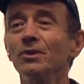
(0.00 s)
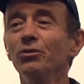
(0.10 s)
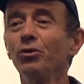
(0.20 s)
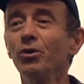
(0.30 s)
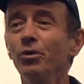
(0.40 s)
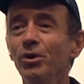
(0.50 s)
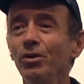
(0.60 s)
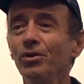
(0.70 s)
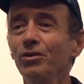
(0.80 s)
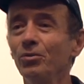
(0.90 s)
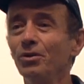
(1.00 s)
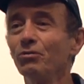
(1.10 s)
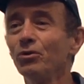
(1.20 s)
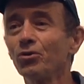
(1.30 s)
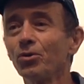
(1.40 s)
Different communities with
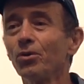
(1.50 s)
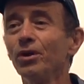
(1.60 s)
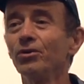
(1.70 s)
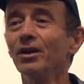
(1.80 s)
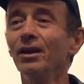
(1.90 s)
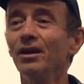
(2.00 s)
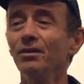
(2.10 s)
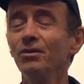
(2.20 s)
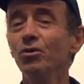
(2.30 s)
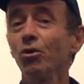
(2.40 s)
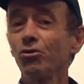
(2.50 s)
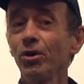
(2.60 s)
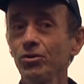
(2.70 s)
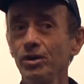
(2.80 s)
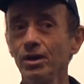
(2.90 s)
different stories, not
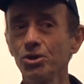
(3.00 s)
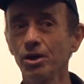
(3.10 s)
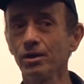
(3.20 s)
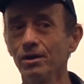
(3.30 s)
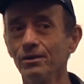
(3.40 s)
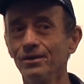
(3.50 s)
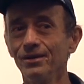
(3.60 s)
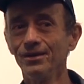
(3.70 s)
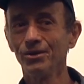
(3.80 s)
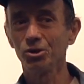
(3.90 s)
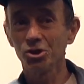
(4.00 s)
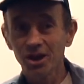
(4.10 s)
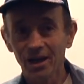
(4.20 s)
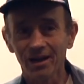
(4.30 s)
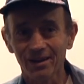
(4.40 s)
trusting each other to
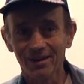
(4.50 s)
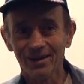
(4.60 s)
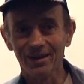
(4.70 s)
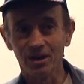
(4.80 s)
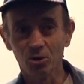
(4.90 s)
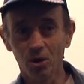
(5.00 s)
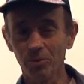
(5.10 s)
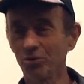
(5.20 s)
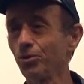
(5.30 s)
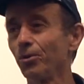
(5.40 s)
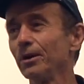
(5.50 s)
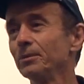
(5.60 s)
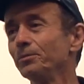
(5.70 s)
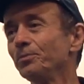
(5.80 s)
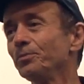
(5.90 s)
share in their common story.
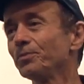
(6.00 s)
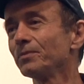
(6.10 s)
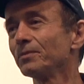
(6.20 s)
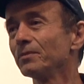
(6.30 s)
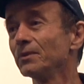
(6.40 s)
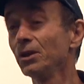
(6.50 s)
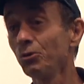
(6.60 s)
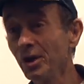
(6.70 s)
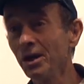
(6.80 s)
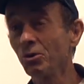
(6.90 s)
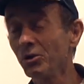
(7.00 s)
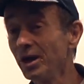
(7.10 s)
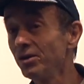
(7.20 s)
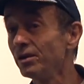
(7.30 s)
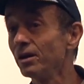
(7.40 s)
It really
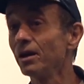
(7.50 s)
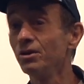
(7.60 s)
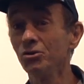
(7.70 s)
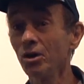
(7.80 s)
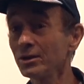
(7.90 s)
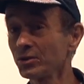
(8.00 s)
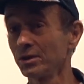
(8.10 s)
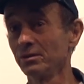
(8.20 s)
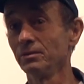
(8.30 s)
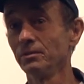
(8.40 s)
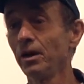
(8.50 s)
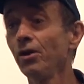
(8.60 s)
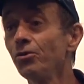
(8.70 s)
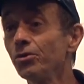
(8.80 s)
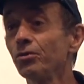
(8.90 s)
created a disaster.
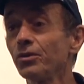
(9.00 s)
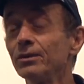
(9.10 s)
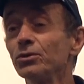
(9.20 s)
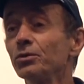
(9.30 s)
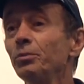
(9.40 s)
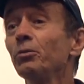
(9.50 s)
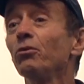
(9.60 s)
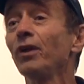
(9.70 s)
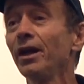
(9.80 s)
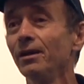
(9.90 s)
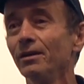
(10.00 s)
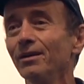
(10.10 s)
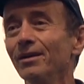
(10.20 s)
Hundreds of thousands of people fled.